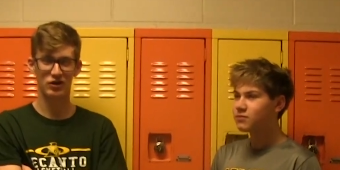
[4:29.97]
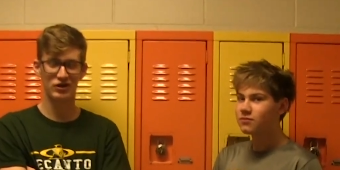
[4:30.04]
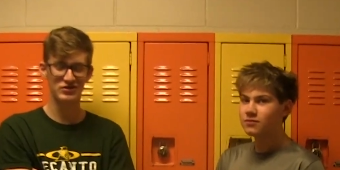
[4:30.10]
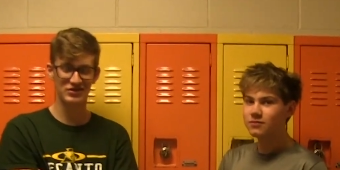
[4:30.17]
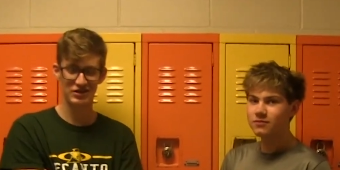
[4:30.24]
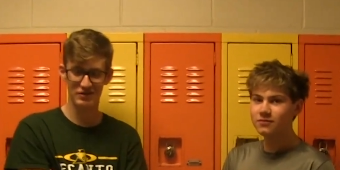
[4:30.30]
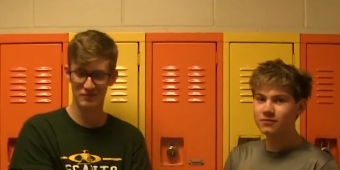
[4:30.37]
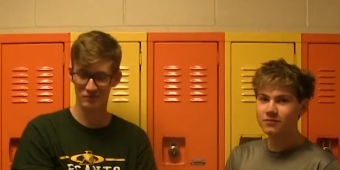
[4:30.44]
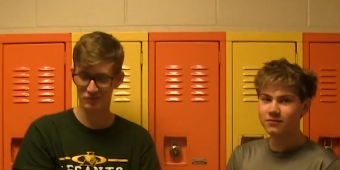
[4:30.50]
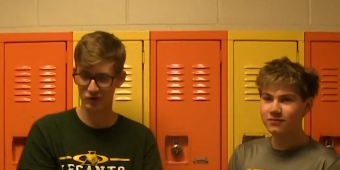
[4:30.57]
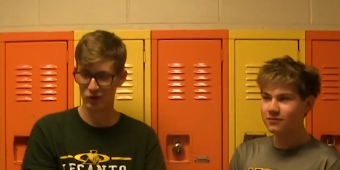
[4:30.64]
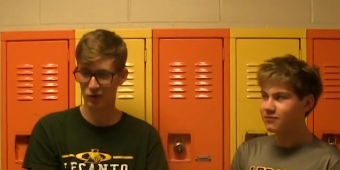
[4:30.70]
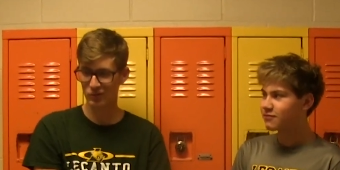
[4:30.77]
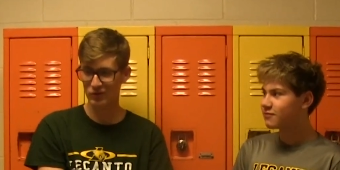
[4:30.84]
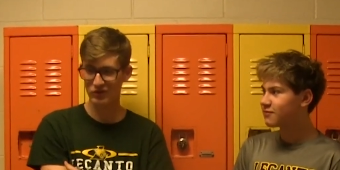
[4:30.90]
Speaker 1: I would say
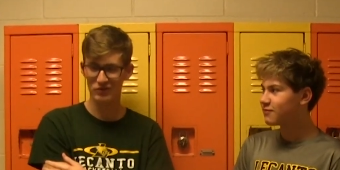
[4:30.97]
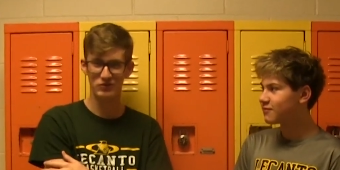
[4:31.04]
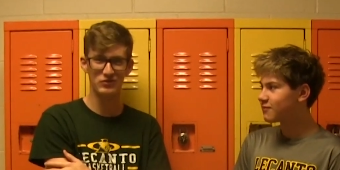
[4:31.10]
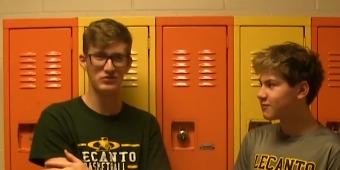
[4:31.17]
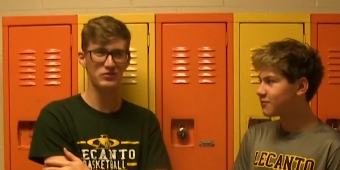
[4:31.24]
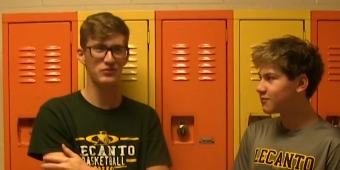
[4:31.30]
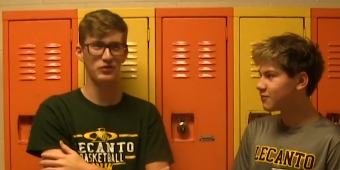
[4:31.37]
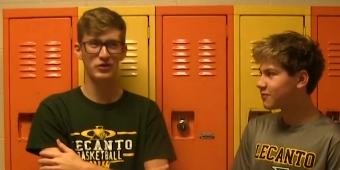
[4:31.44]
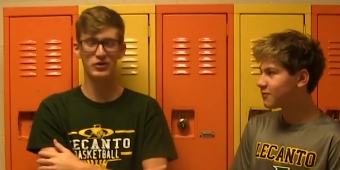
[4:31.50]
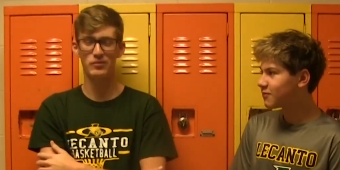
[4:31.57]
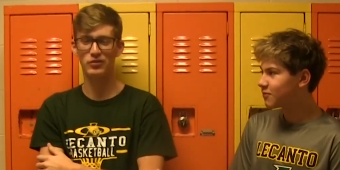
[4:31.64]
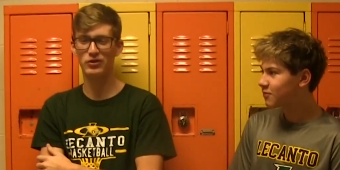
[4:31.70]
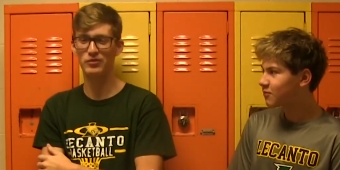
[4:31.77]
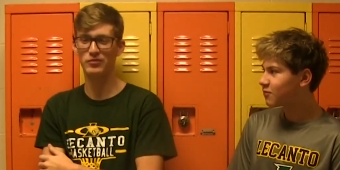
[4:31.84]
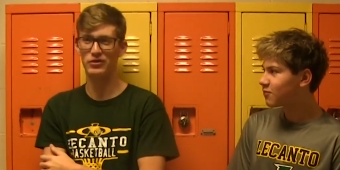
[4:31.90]
Kobe is a very
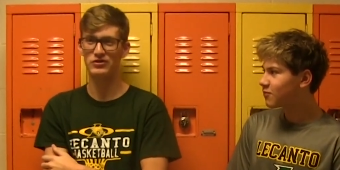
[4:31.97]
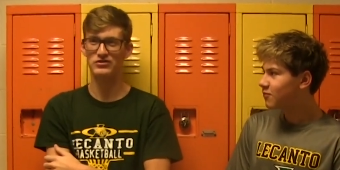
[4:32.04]
important